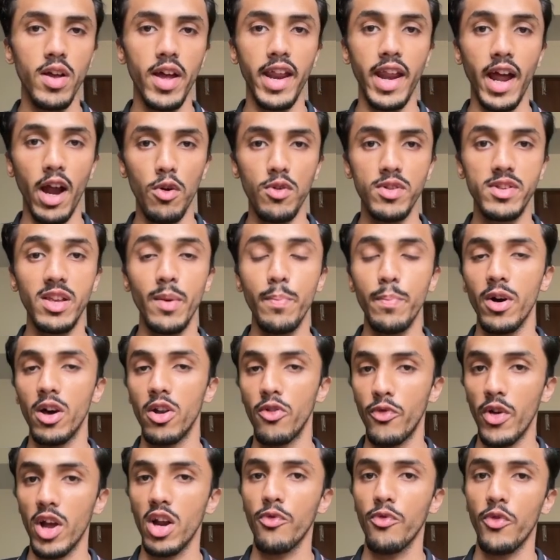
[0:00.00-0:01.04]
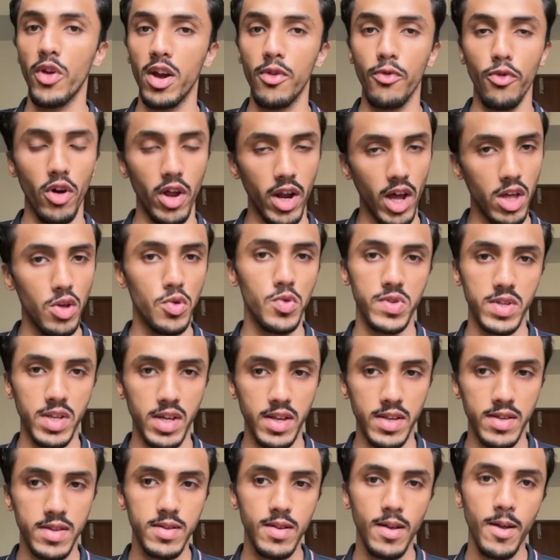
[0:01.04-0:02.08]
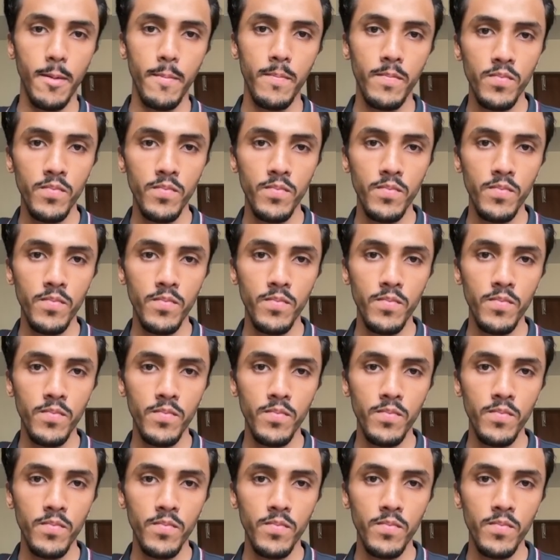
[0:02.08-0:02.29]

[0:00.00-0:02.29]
and I would say perfect fit for our use case.